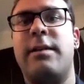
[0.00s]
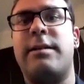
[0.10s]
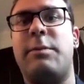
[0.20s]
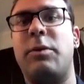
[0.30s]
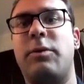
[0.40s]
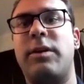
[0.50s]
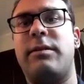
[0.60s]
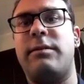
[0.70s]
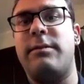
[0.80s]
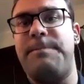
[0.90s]
Someone
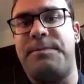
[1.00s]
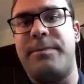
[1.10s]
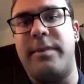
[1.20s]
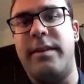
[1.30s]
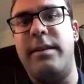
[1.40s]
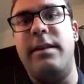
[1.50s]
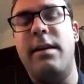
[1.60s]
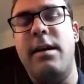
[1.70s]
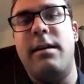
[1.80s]
with the